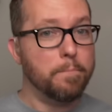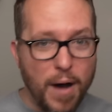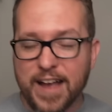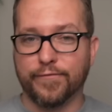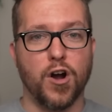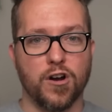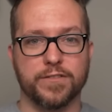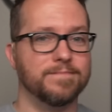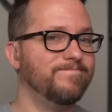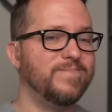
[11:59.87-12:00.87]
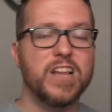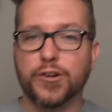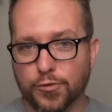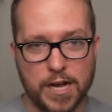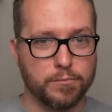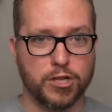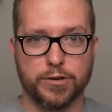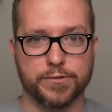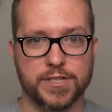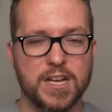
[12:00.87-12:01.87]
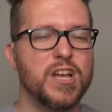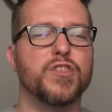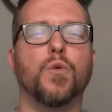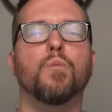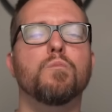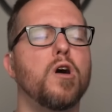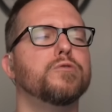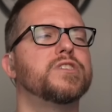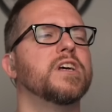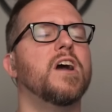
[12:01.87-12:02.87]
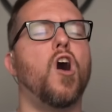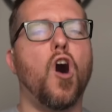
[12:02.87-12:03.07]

By far, none who come close. The most